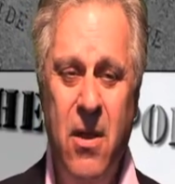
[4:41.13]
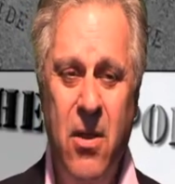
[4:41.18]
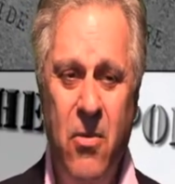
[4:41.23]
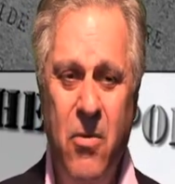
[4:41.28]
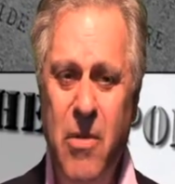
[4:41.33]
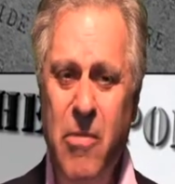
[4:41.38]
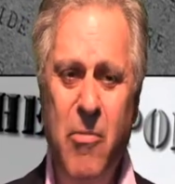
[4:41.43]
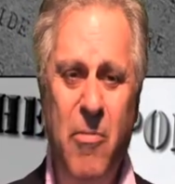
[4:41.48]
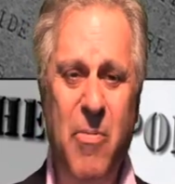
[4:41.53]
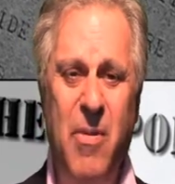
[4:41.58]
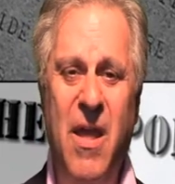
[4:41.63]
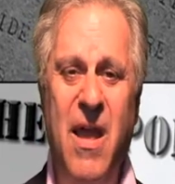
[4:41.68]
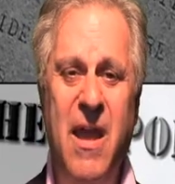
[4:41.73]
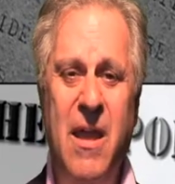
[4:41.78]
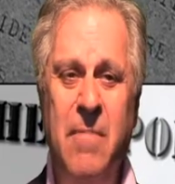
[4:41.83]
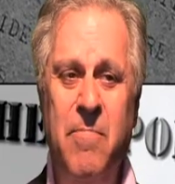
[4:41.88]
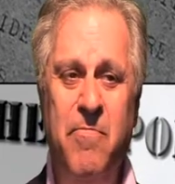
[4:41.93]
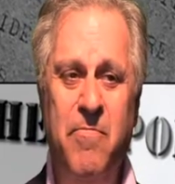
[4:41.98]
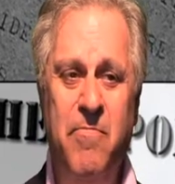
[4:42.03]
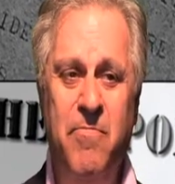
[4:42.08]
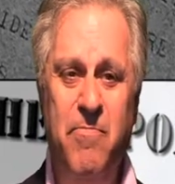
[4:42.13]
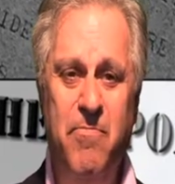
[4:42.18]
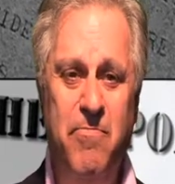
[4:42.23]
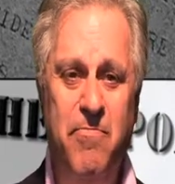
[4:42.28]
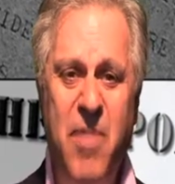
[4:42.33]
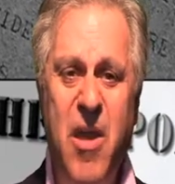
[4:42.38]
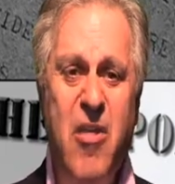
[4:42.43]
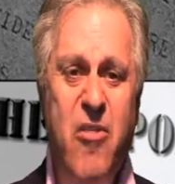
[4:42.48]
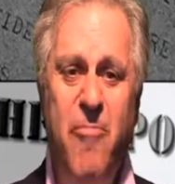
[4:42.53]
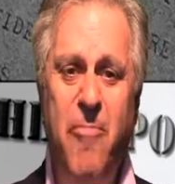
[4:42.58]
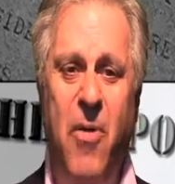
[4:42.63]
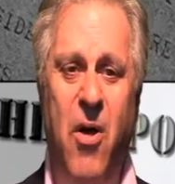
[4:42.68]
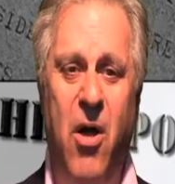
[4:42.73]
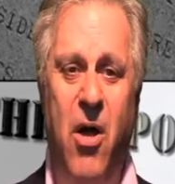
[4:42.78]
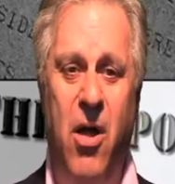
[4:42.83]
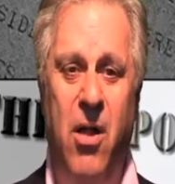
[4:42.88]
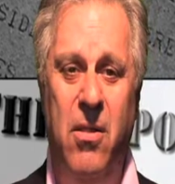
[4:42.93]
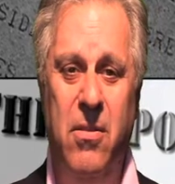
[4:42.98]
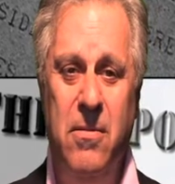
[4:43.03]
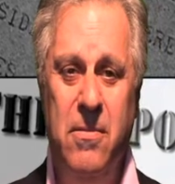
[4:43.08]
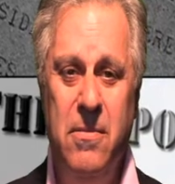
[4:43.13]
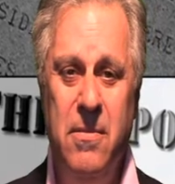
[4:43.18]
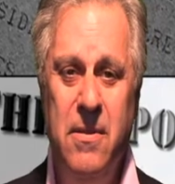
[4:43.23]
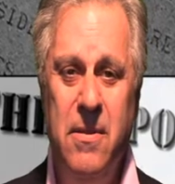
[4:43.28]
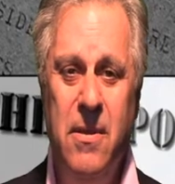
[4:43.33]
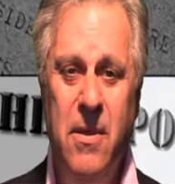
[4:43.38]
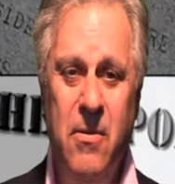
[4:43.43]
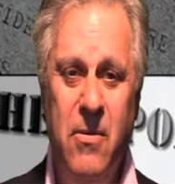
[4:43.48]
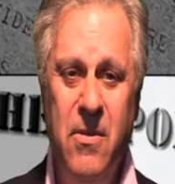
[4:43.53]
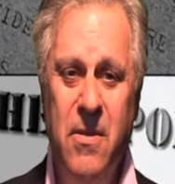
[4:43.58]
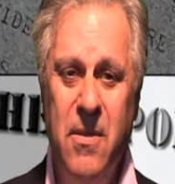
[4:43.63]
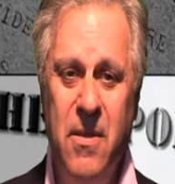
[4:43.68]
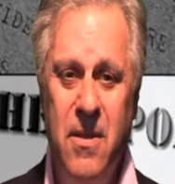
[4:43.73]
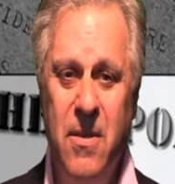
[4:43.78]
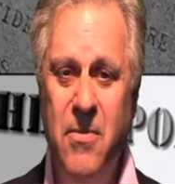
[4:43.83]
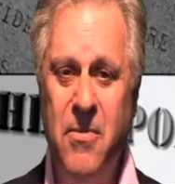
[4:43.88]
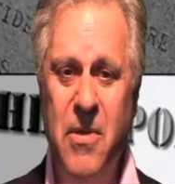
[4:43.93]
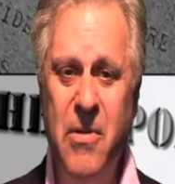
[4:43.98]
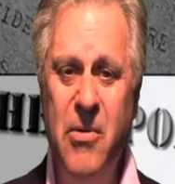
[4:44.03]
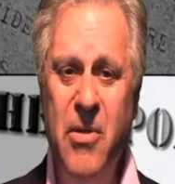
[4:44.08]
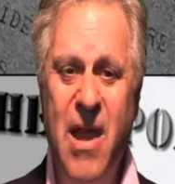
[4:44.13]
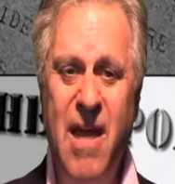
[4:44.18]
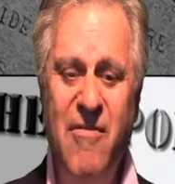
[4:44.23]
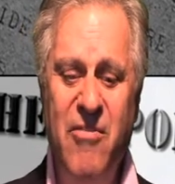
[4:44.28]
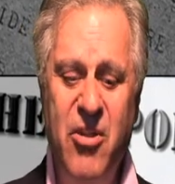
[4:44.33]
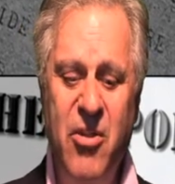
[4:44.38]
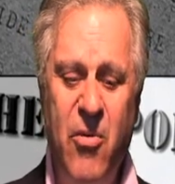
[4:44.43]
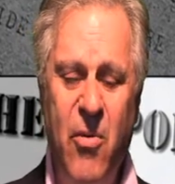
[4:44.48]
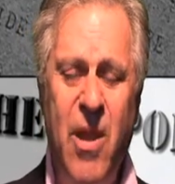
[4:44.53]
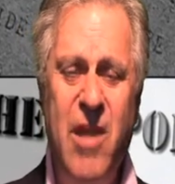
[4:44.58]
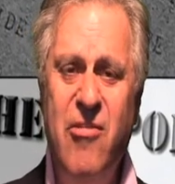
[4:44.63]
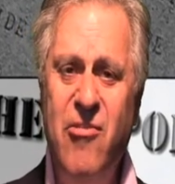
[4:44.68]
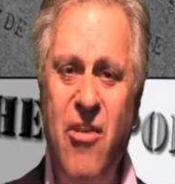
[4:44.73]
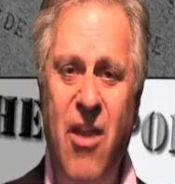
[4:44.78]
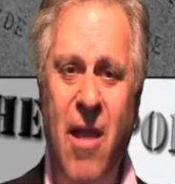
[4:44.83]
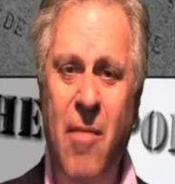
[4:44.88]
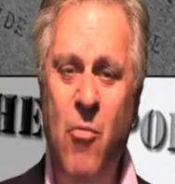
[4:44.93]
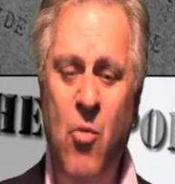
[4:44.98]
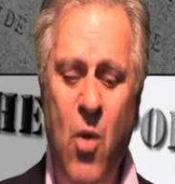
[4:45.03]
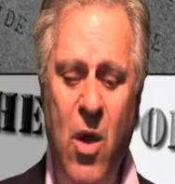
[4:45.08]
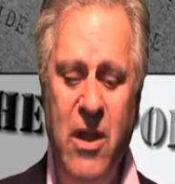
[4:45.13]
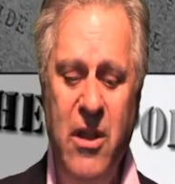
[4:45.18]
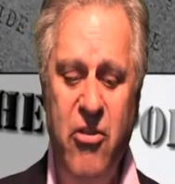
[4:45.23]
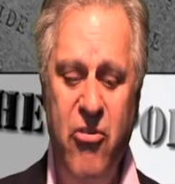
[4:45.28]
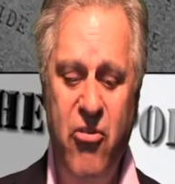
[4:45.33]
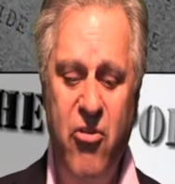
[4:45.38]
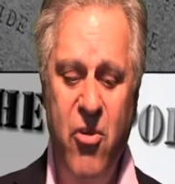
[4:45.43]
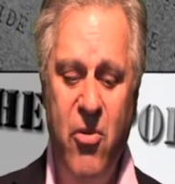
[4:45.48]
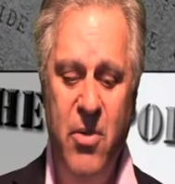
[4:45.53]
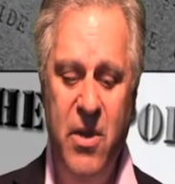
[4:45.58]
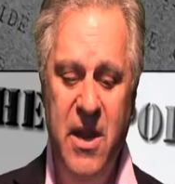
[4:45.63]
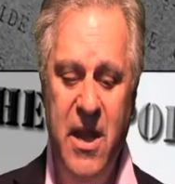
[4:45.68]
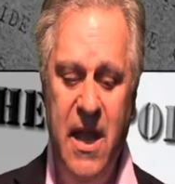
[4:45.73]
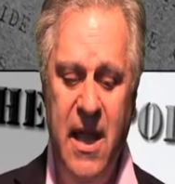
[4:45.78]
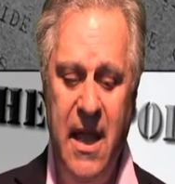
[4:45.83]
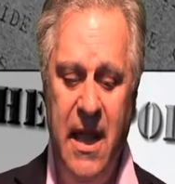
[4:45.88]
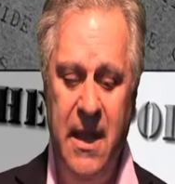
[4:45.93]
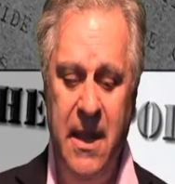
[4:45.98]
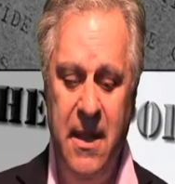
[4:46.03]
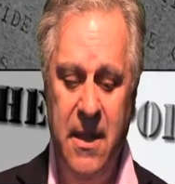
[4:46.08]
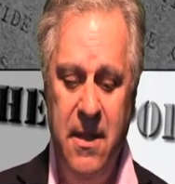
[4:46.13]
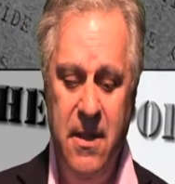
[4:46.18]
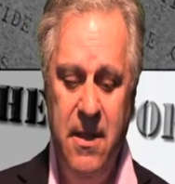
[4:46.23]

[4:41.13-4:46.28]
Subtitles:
We were playing baseball. We were having a great time. What is going on?